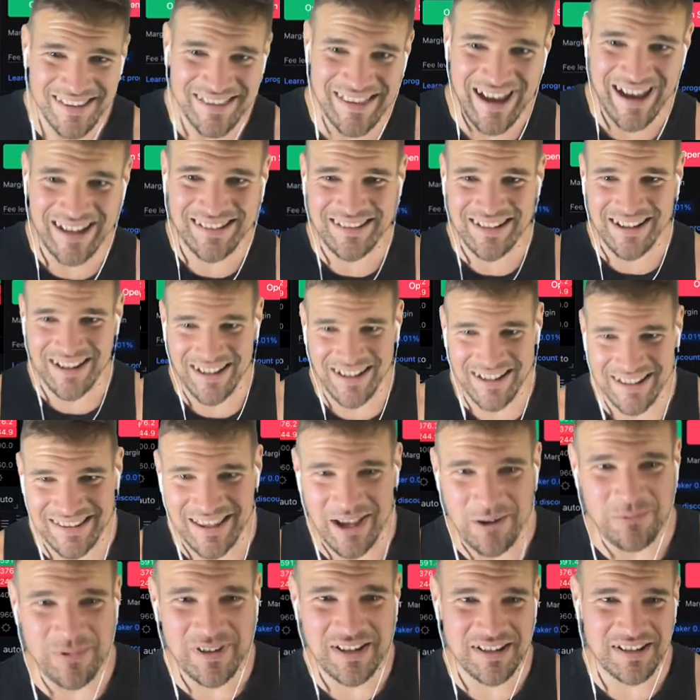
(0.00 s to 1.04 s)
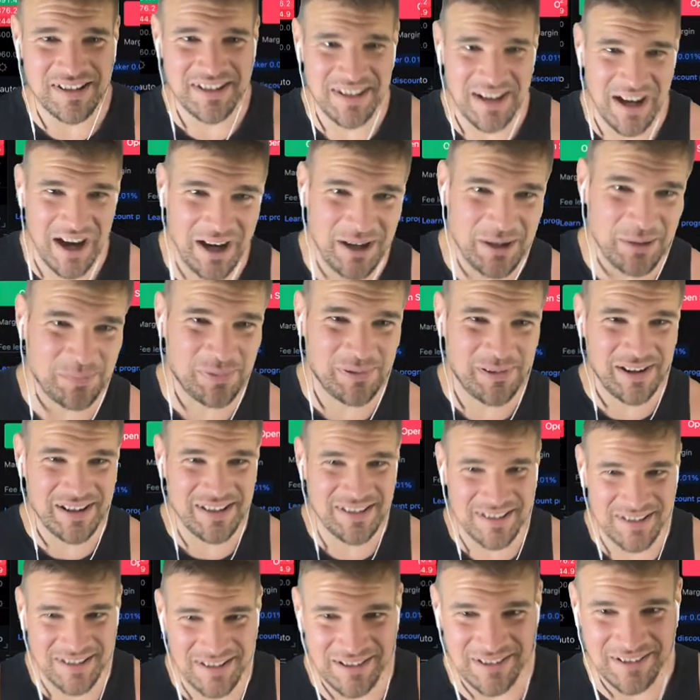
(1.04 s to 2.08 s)
that that we could see higher
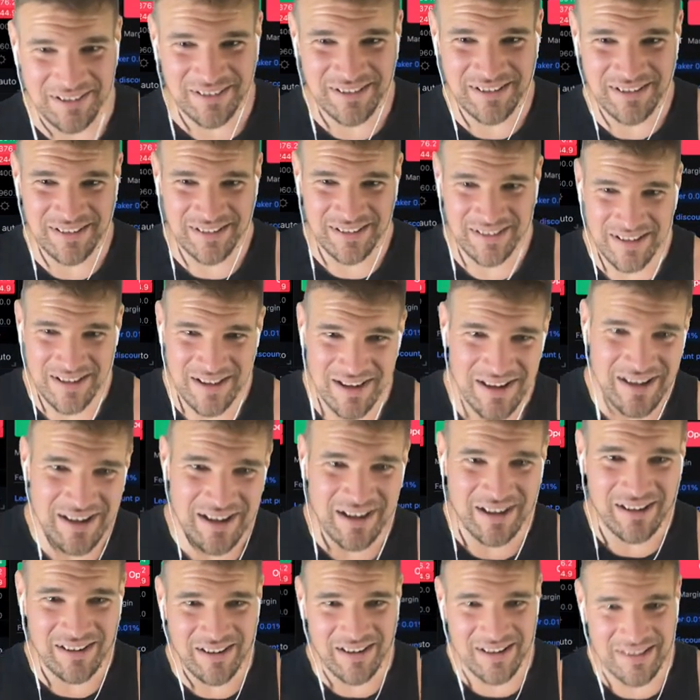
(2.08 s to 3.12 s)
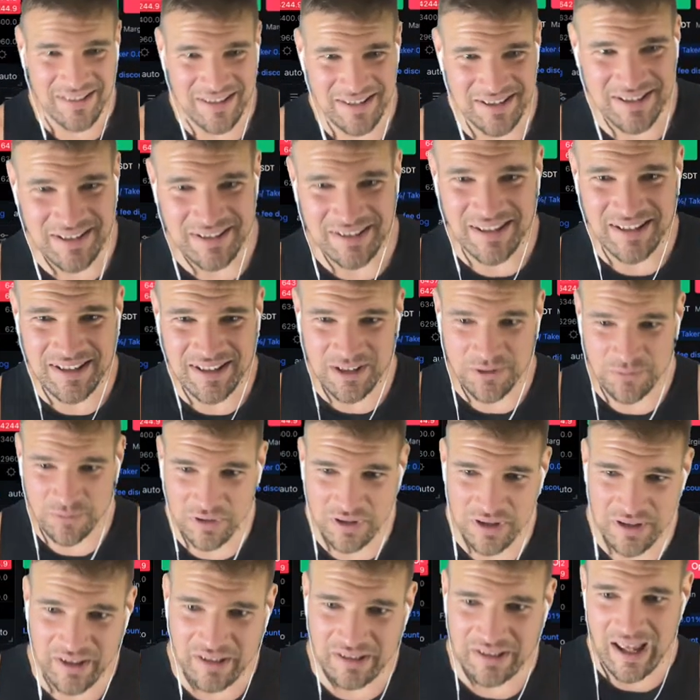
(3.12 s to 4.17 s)
prices here. All right, this is
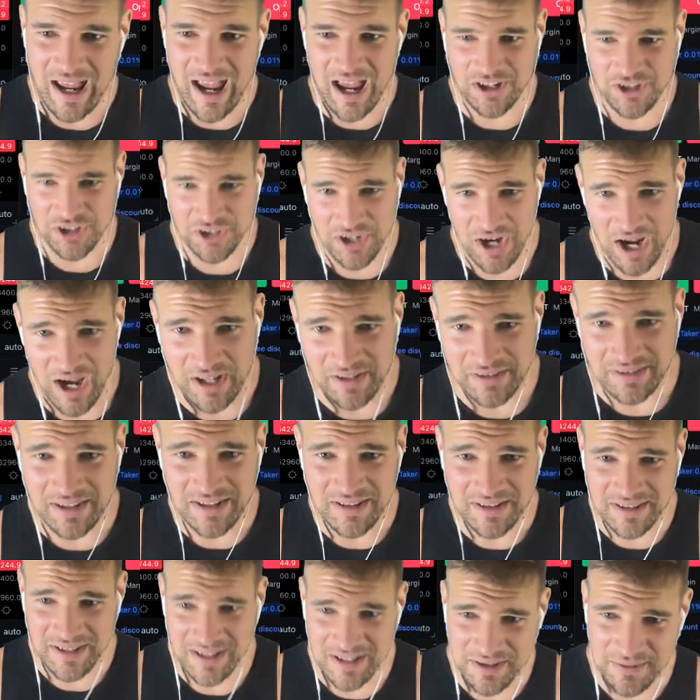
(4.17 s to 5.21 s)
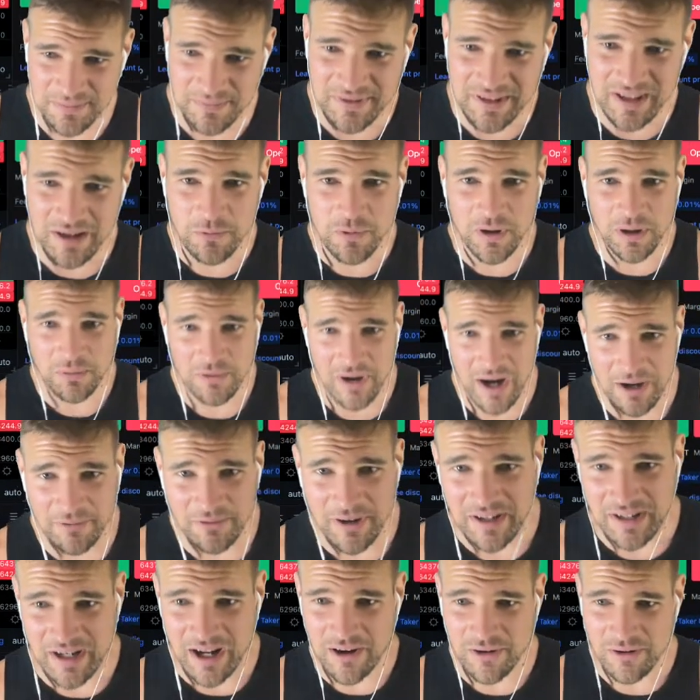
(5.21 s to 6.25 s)
really the last shot. This where we're at
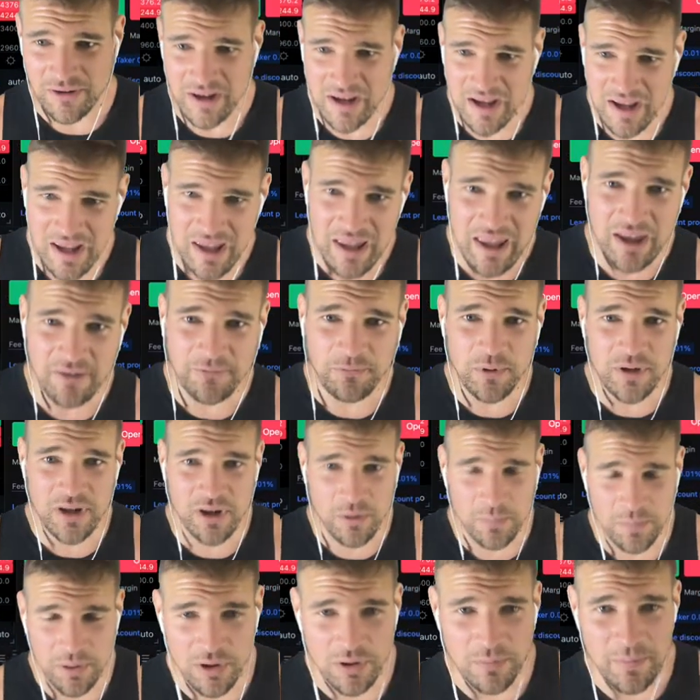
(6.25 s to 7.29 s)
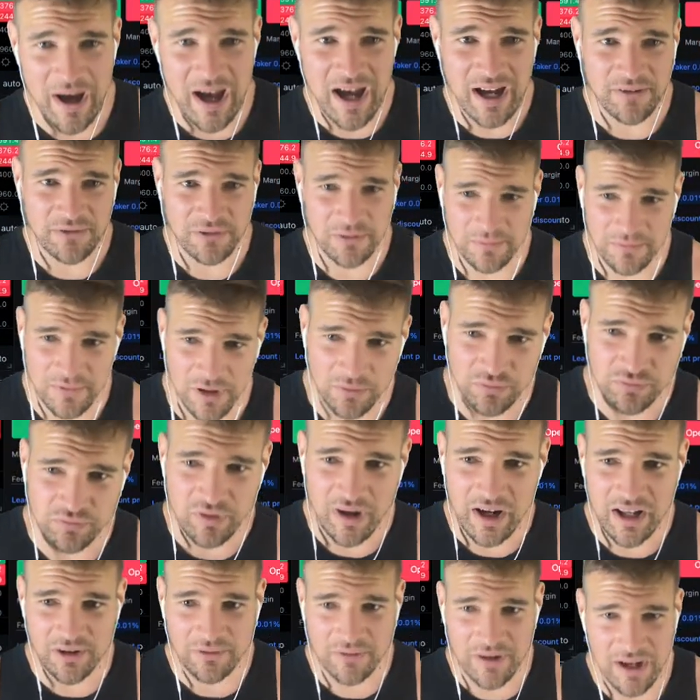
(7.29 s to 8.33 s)
right now. If we don't pull back from
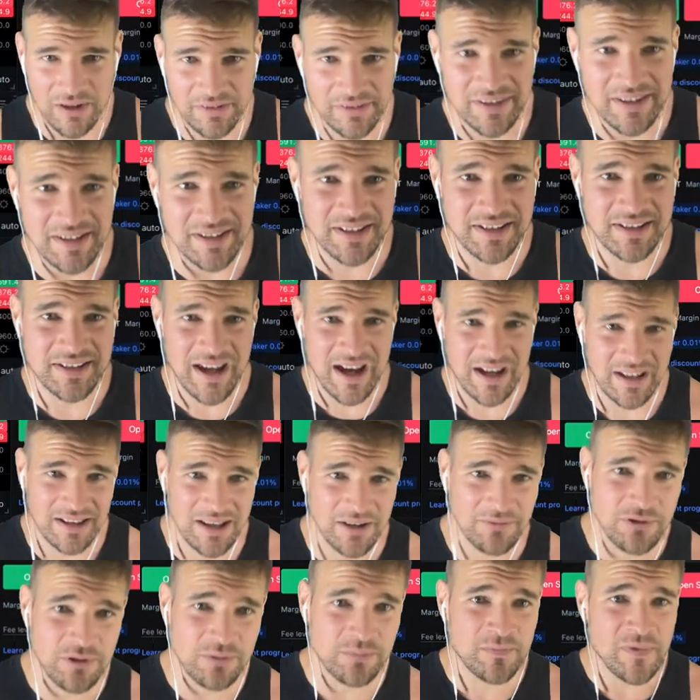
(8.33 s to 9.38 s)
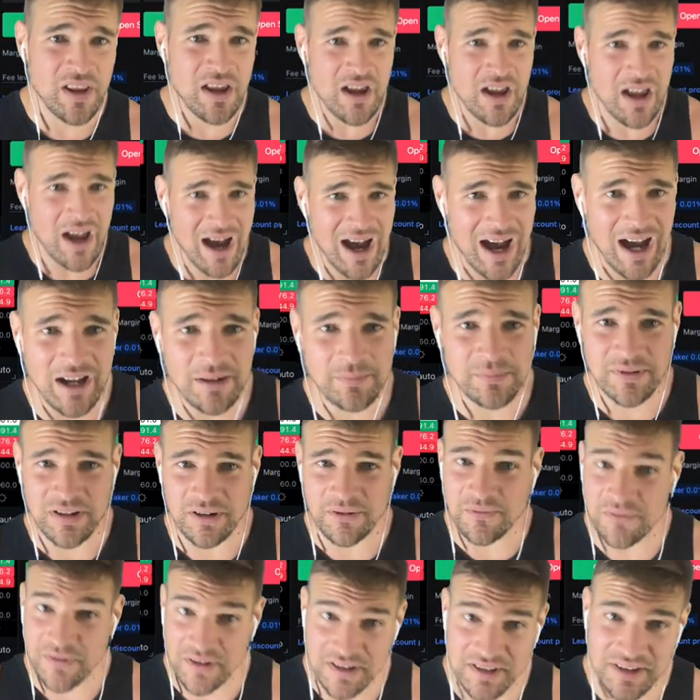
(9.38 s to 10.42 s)
right around this exact level, I'm
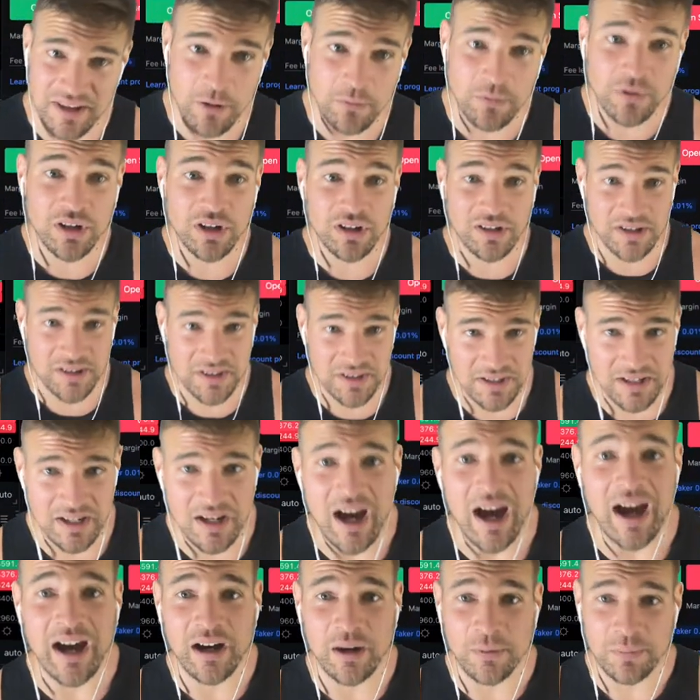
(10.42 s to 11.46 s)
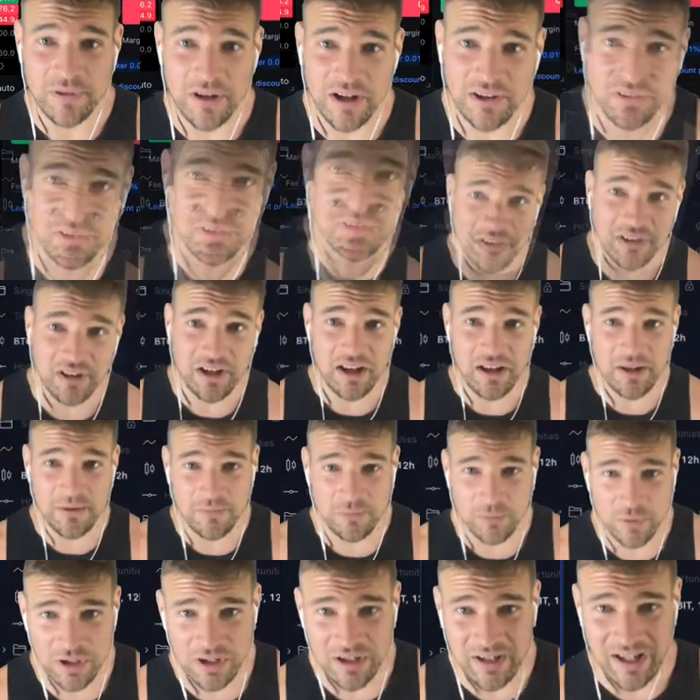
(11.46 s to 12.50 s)
convinced that we're gonna see higher prices today.
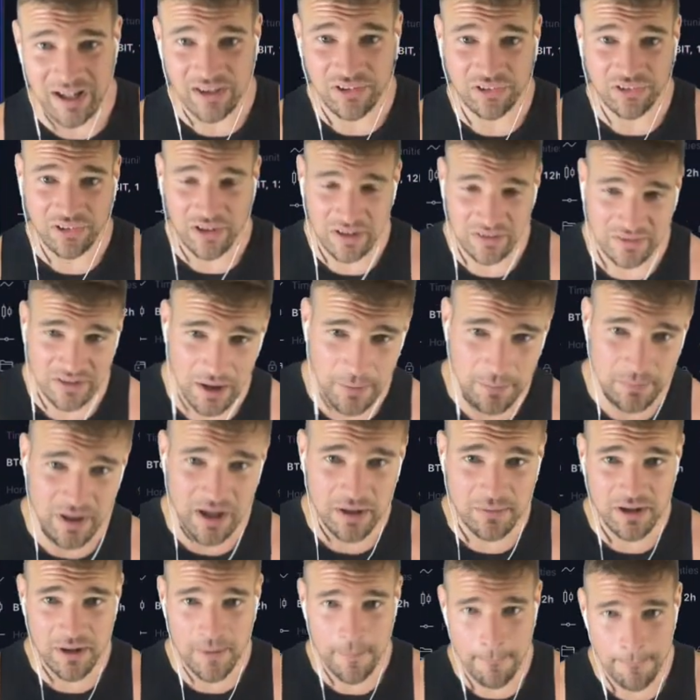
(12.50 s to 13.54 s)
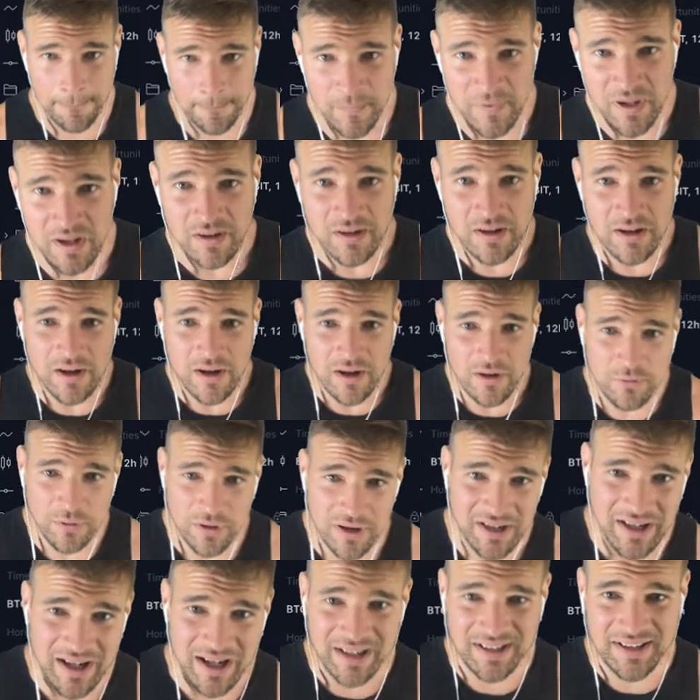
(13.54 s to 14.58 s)
We're gonna get sucked up, baby.
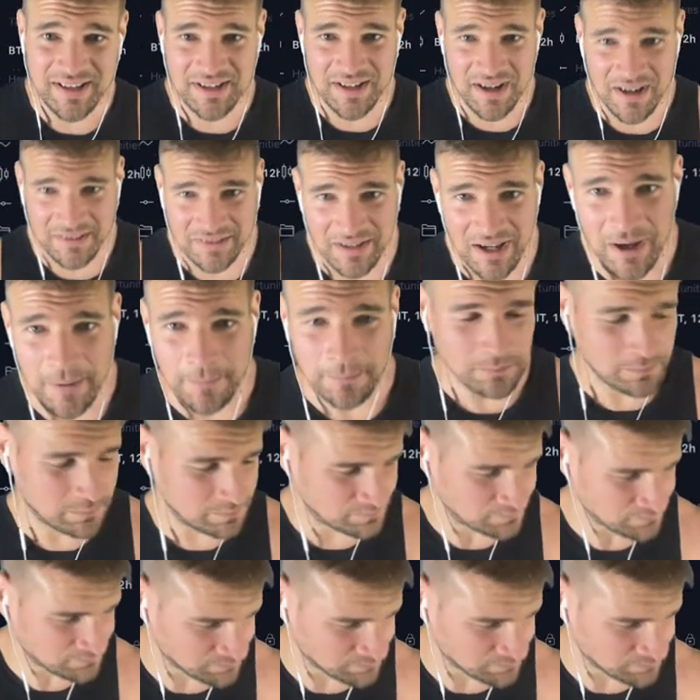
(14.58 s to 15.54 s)
We're gonna get sucked up.